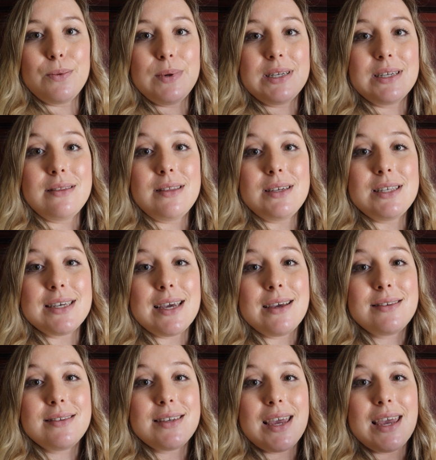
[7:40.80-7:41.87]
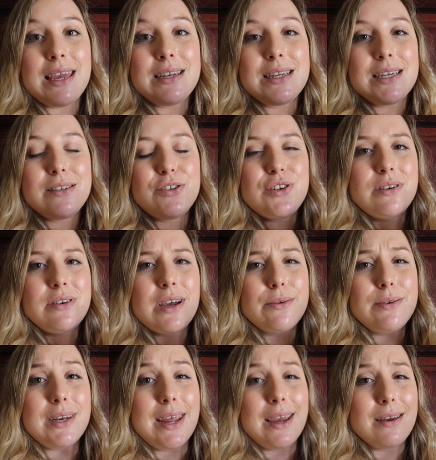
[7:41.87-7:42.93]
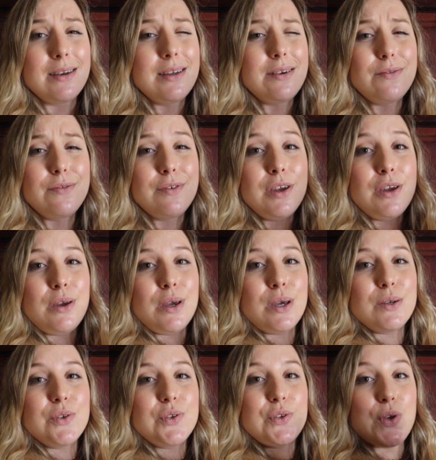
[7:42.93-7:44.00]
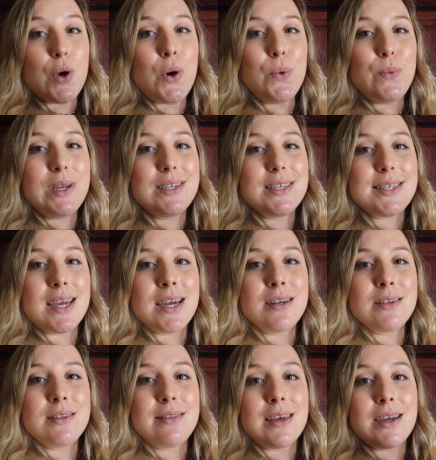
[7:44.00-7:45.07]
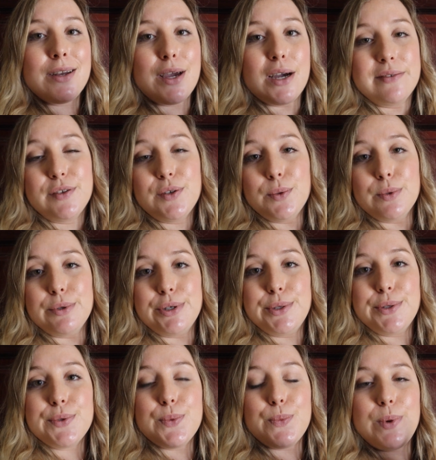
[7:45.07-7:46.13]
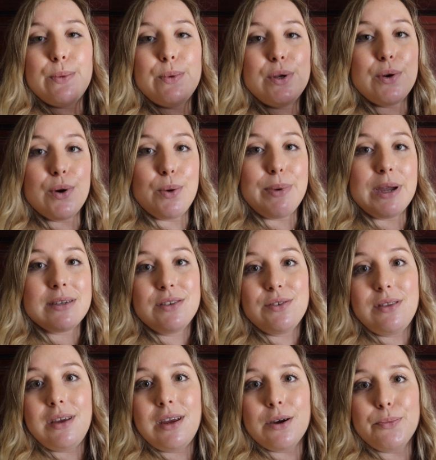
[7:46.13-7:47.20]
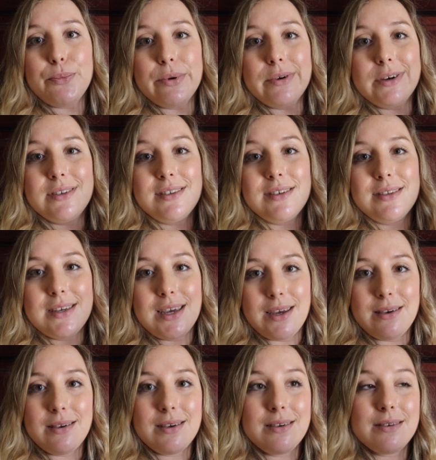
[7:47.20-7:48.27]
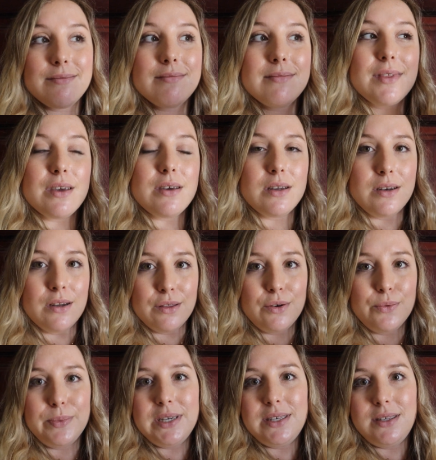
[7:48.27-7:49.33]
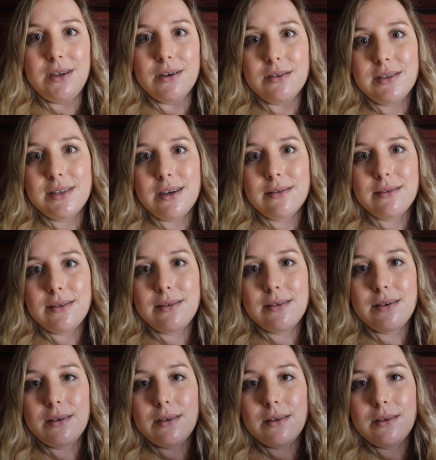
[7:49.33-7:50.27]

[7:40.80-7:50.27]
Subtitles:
We did the test and it turned out negative, so we decided that afterwards we would go back to the airport to take another PCR test.